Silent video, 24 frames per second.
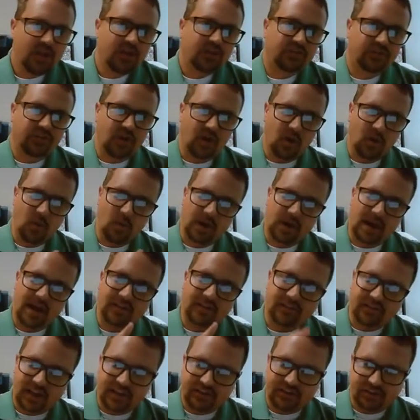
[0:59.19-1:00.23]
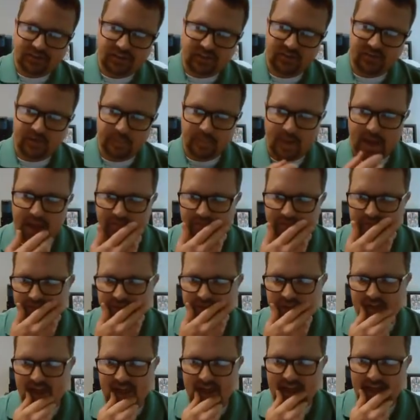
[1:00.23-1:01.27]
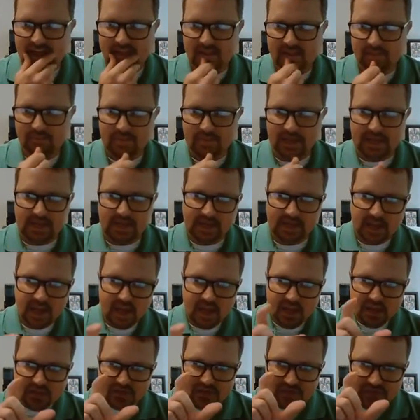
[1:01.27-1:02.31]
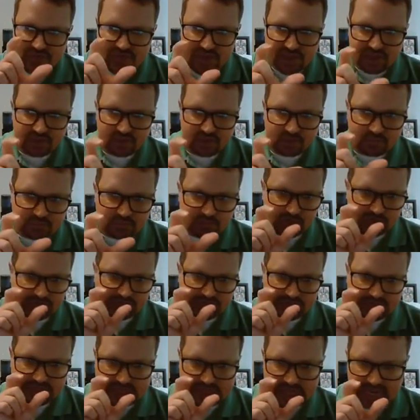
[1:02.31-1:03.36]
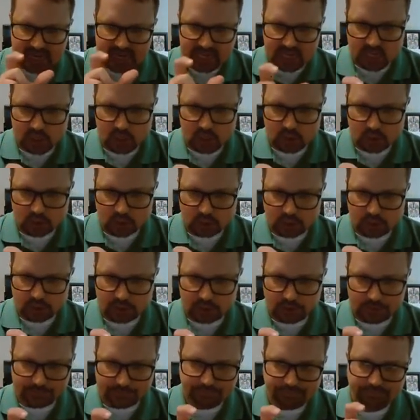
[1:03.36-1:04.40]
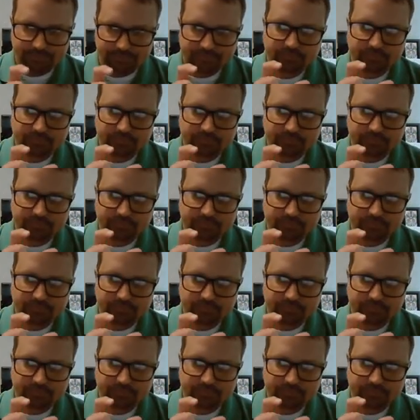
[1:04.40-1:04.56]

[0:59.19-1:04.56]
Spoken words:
So when I say specific pathogen, I can mean this particular